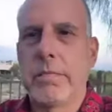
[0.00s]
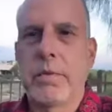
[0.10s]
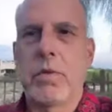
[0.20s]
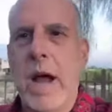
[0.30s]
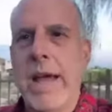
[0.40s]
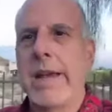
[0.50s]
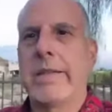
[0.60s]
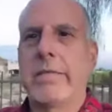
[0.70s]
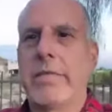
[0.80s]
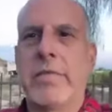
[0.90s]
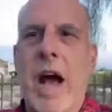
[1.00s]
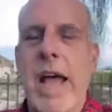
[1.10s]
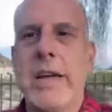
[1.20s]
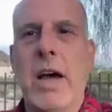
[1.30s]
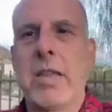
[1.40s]
try and
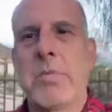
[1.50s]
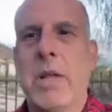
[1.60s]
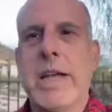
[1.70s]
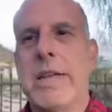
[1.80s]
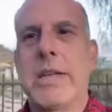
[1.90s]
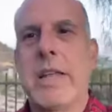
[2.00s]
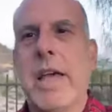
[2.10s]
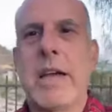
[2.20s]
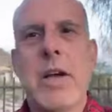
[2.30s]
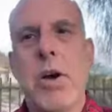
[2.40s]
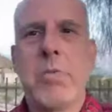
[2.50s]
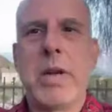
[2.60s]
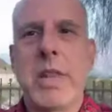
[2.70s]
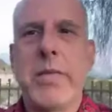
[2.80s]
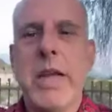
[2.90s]
find other places they could go. But
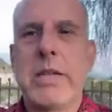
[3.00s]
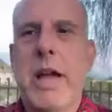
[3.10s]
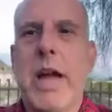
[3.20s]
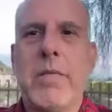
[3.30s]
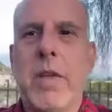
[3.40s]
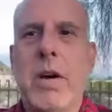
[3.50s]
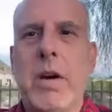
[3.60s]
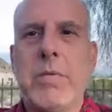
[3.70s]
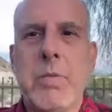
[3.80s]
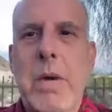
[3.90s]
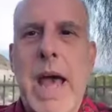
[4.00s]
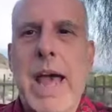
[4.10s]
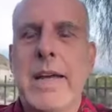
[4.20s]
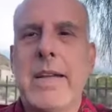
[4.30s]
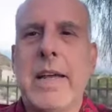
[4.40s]
in the meantime, they'd all be
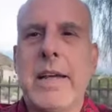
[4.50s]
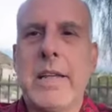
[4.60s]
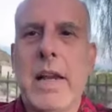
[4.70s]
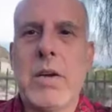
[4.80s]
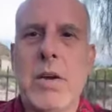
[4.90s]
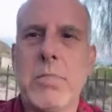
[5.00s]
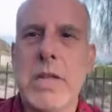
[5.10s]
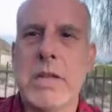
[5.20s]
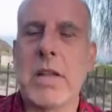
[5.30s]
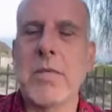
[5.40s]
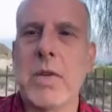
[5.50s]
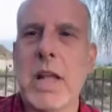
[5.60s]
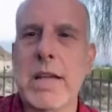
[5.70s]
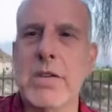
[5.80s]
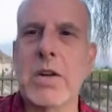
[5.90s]
packed in and they'd all be sleeping
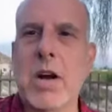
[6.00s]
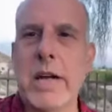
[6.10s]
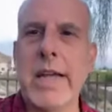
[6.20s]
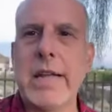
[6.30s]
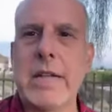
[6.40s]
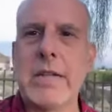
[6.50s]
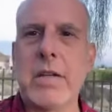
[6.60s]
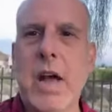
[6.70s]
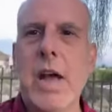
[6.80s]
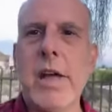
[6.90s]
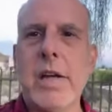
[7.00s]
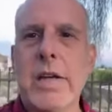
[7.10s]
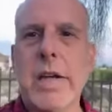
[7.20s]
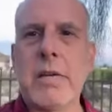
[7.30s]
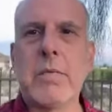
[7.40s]
like sardines and
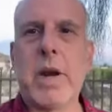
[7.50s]
eating